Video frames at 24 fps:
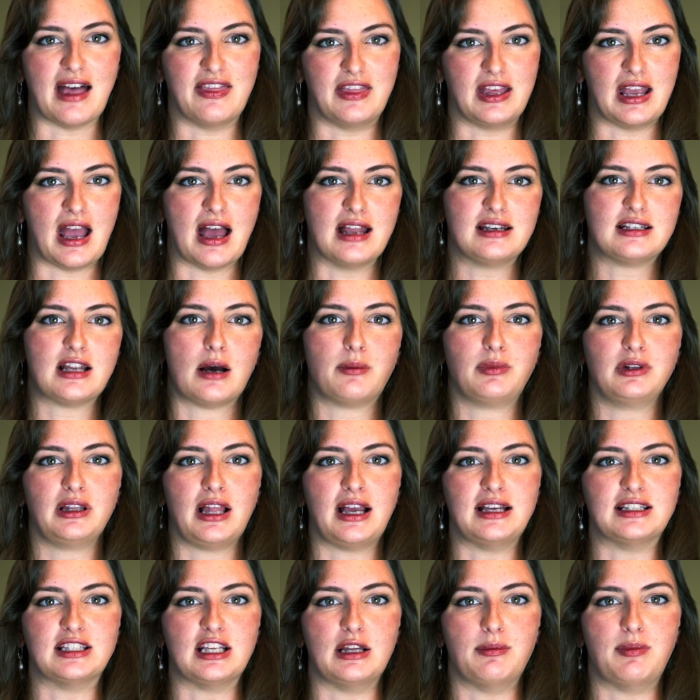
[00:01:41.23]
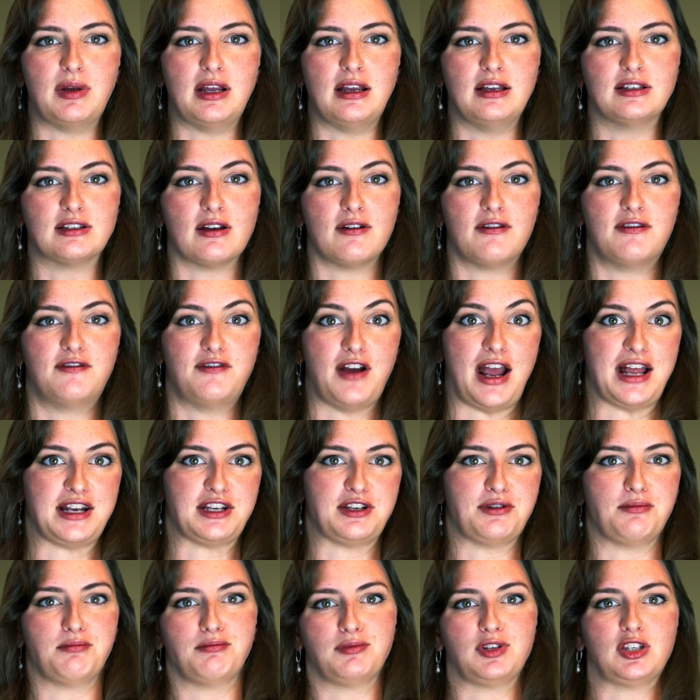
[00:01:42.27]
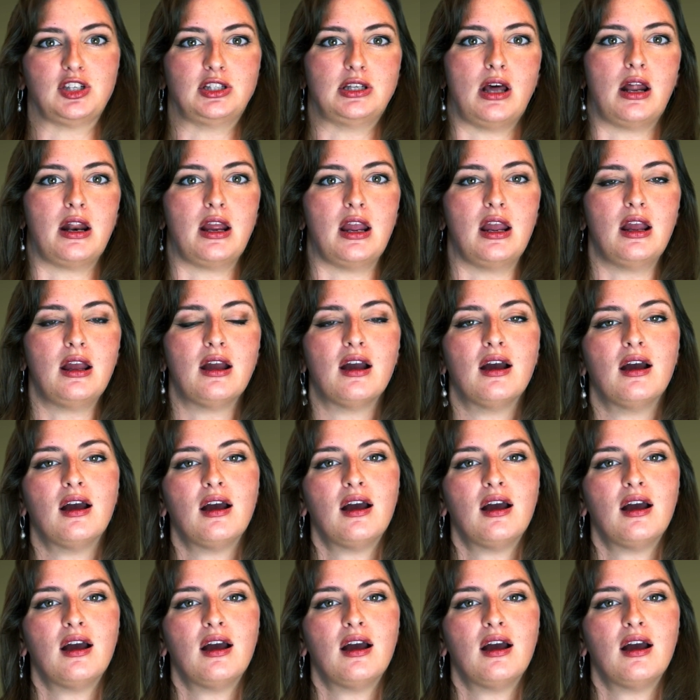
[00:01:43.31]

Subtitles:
and the NAACP's Phantom study,